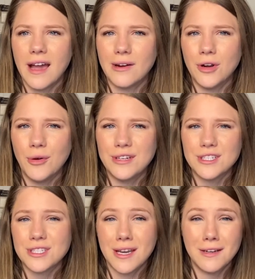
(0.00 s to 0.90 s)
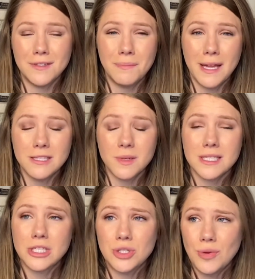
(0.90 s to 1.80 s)
I don't know. It just kind of depends, because
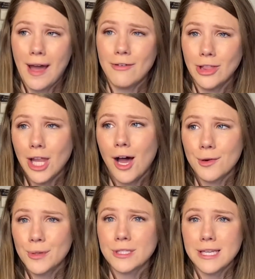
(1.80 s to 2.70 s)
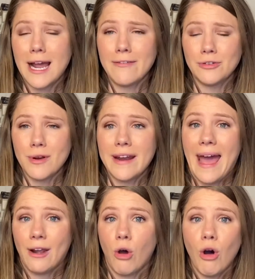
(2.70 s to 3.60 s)
I do have a lot of books that I haven't read
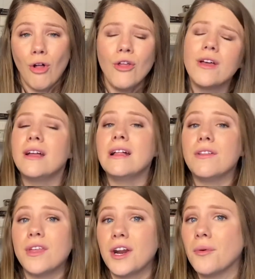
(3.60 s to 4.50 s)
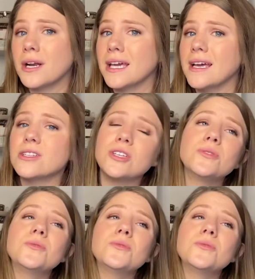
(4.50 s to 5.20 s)
at all that I want to get to.